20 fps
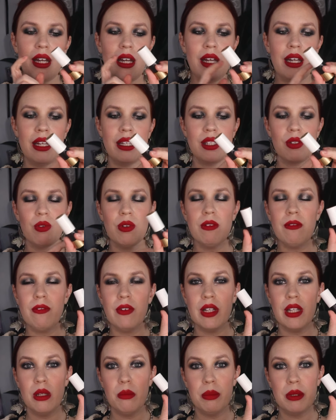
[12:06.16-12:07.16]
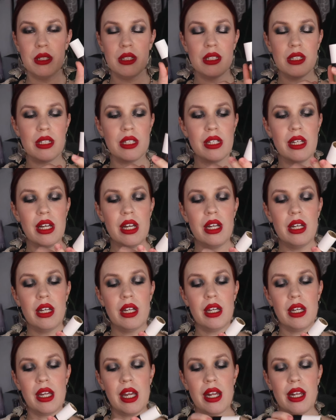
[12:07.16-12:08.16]
and it's refillable
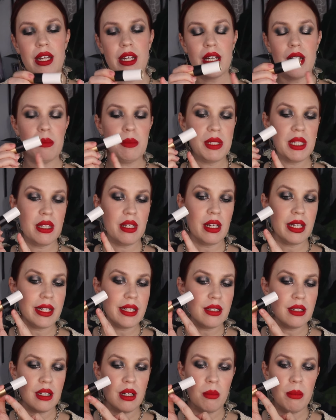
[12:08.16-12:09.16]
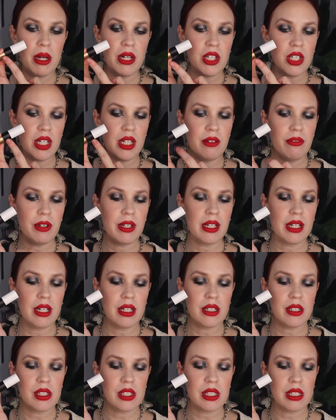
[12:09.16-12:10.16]
and it comes in like a bunch of different
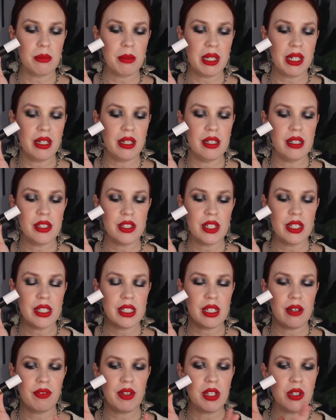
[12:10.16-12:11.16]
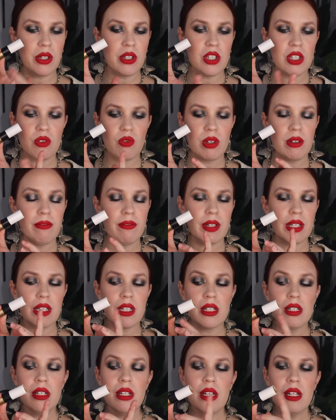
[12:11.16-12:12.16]
colors, limited edition stuff that you can just
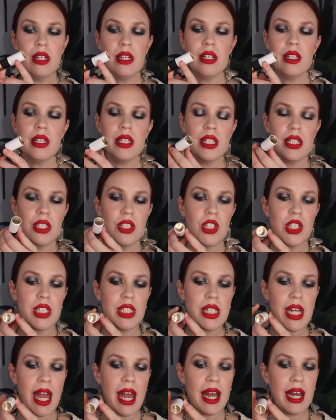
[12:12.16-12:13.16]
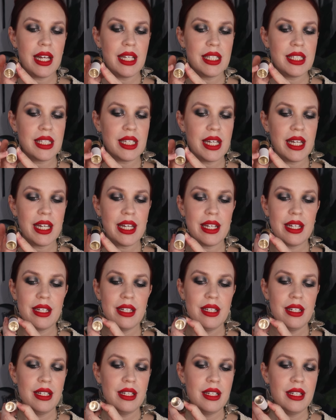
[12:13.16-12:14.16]
refill. This just has like
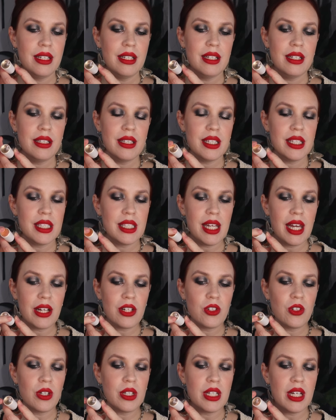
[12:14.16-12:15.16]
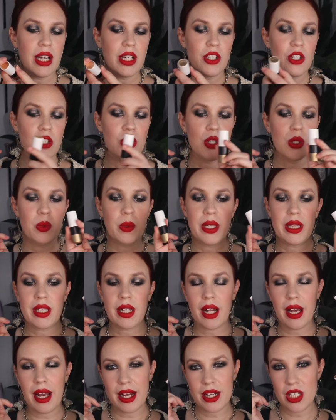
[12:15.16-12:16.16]
this extra touch to it
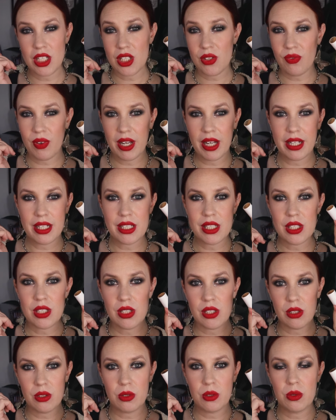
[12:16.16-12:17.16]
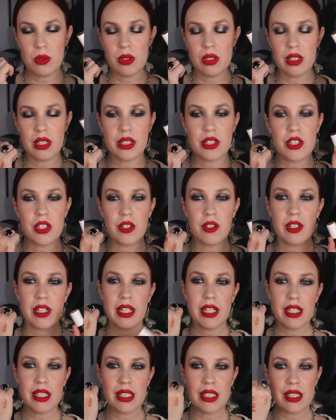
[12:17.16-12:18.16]
that I just find so
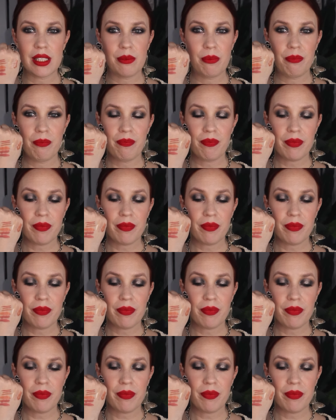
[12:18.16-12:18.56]
luxurious.